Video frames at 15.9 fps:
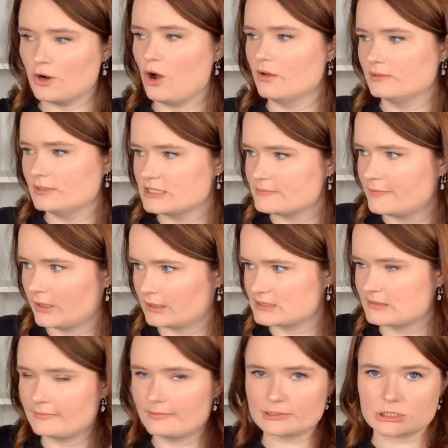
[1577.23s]
All of these books
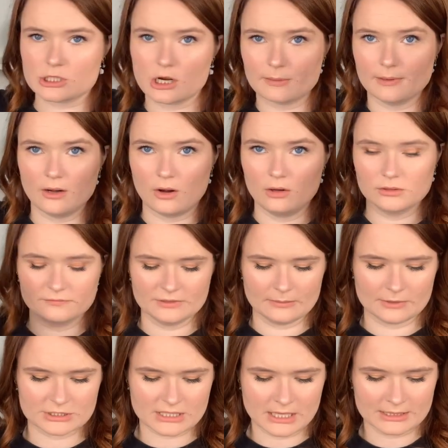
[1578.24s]
that I'm about to talk about, all of them
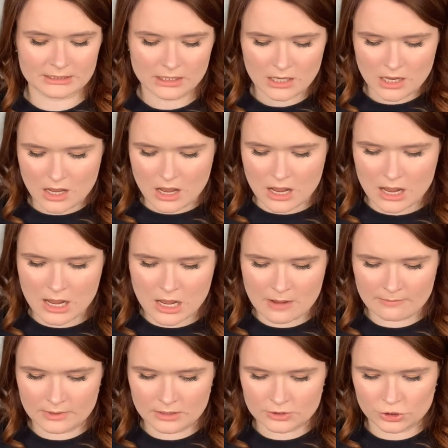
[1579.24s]
are signed.
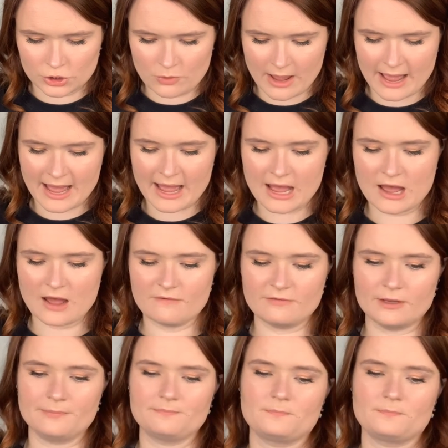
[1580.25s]
Um, you have